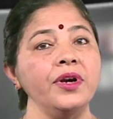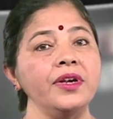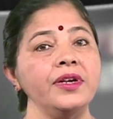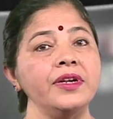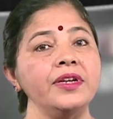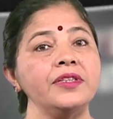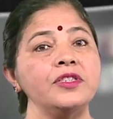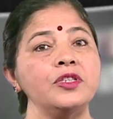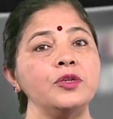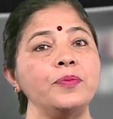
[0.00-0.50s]
and
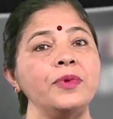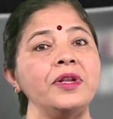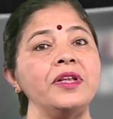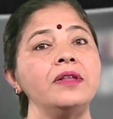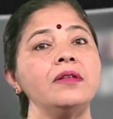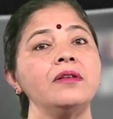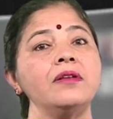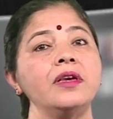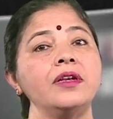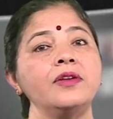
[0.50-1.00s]
discipline,
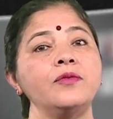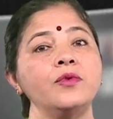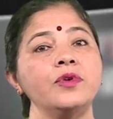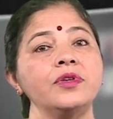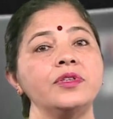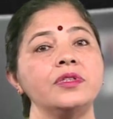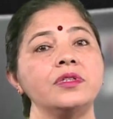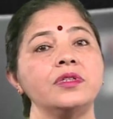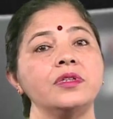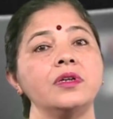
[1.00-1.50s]
it
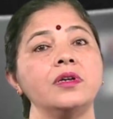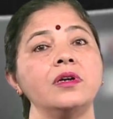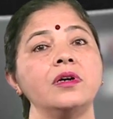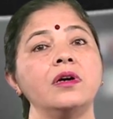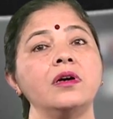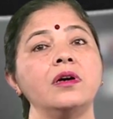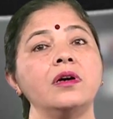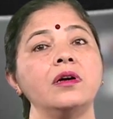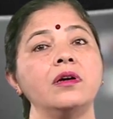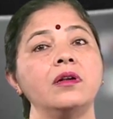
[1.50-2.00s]
was
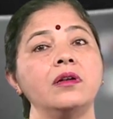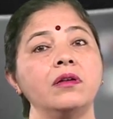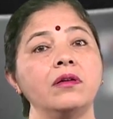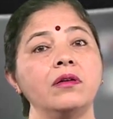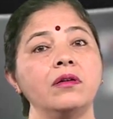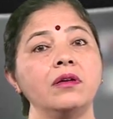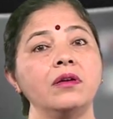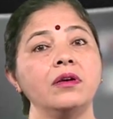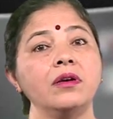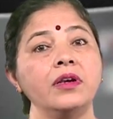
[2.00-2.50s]

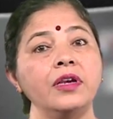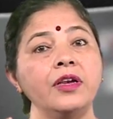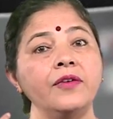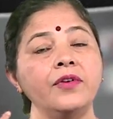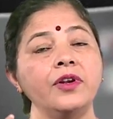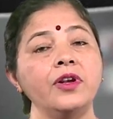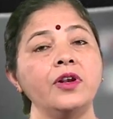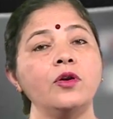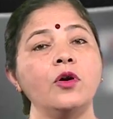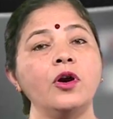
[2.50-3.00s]

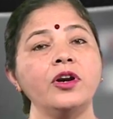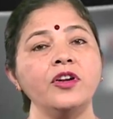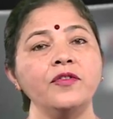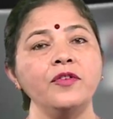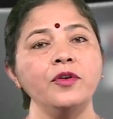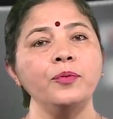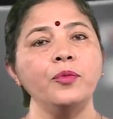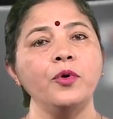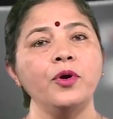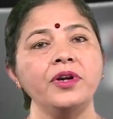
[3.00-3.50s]
given a lot of
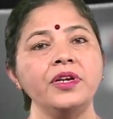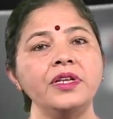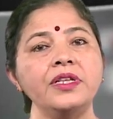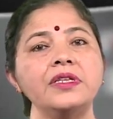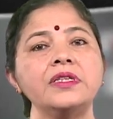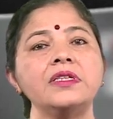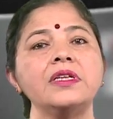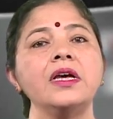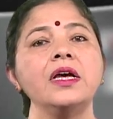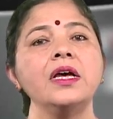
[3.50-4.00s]

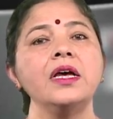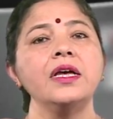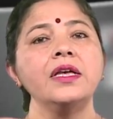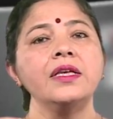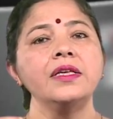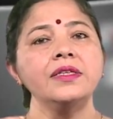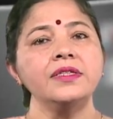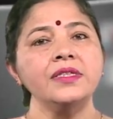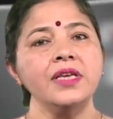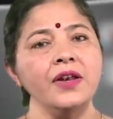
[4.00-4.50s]
importance.
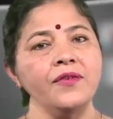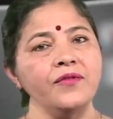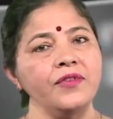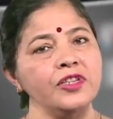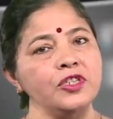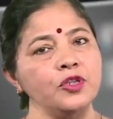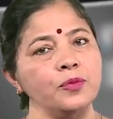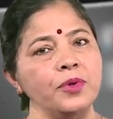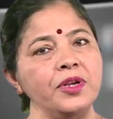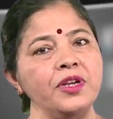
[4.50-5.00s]

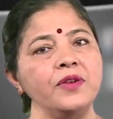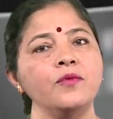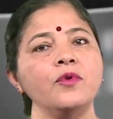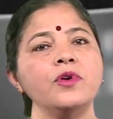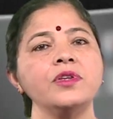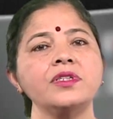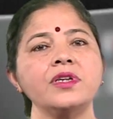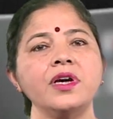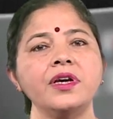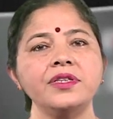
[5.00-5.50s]
Self-discipline
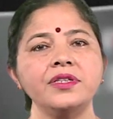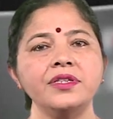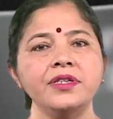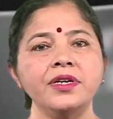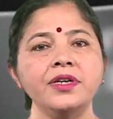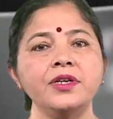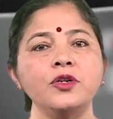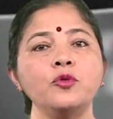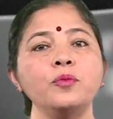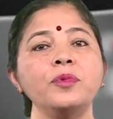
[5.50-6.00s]
was
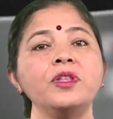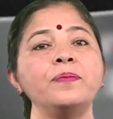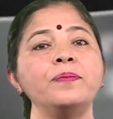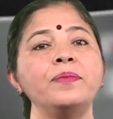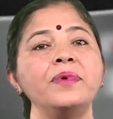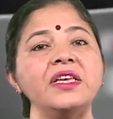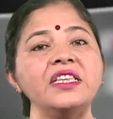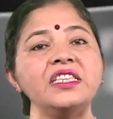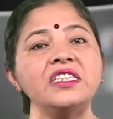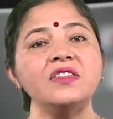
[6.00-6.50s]
considered to be the
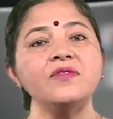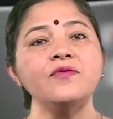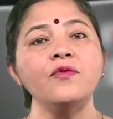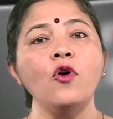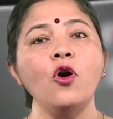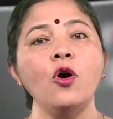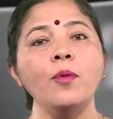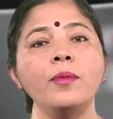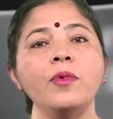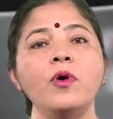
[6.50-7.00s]
best
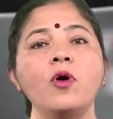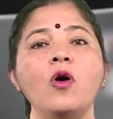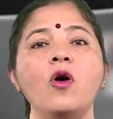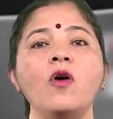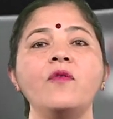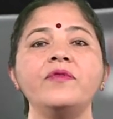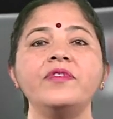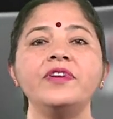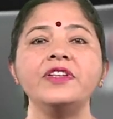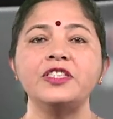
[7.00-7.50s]
form
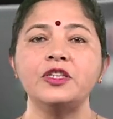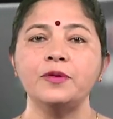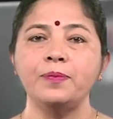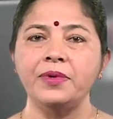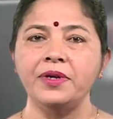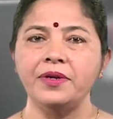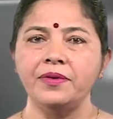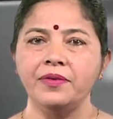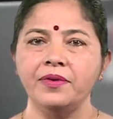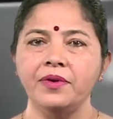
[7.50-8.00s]
of
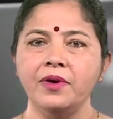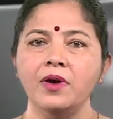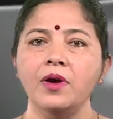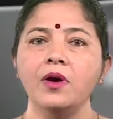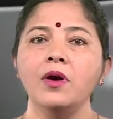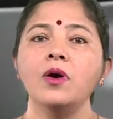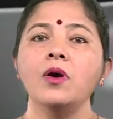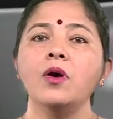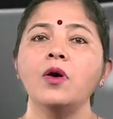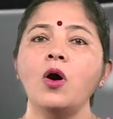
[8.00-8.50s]
discipline.
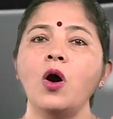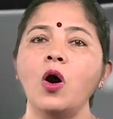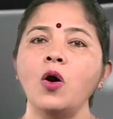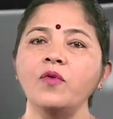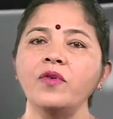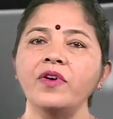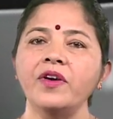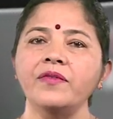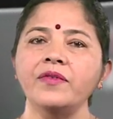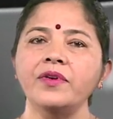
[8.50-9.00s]

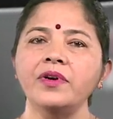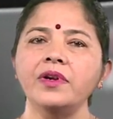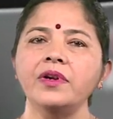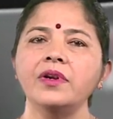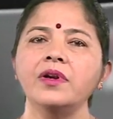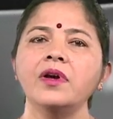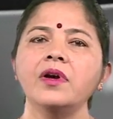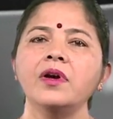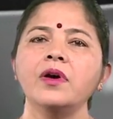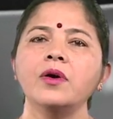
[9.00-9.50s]
However,
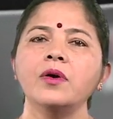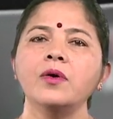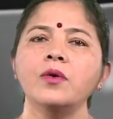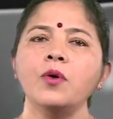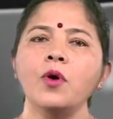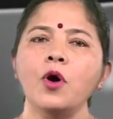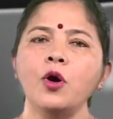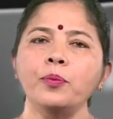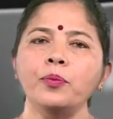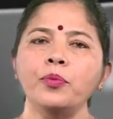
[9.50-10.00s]

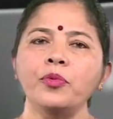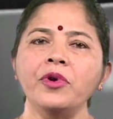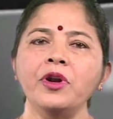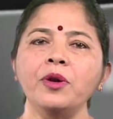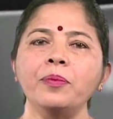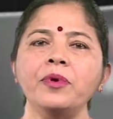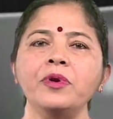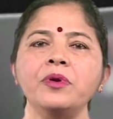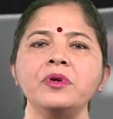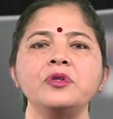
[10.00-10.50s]

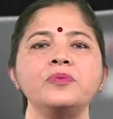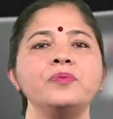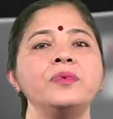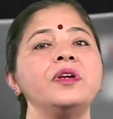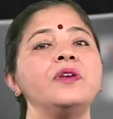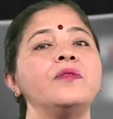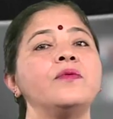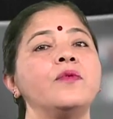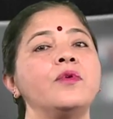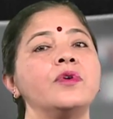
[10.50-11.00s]
corporal
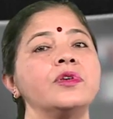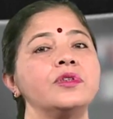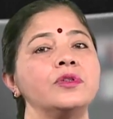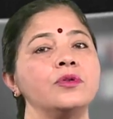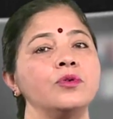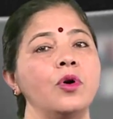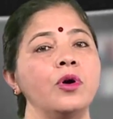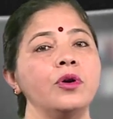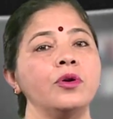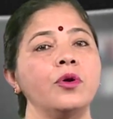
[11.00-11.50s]
punishment was
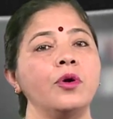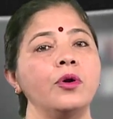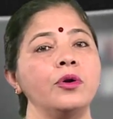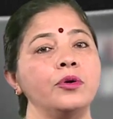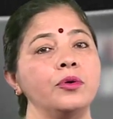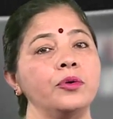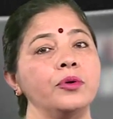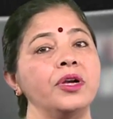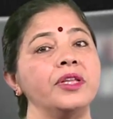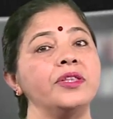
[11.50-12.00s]
not
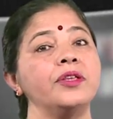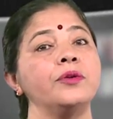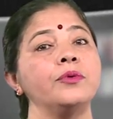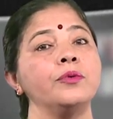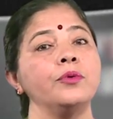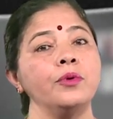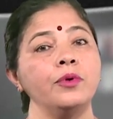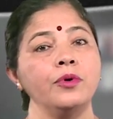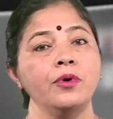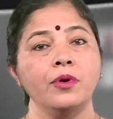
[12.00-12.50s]
altogether
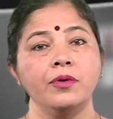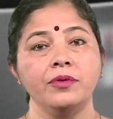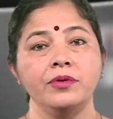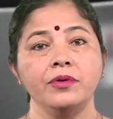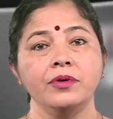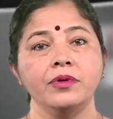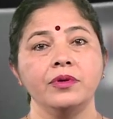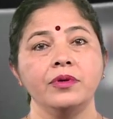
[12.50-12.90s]
ruled out.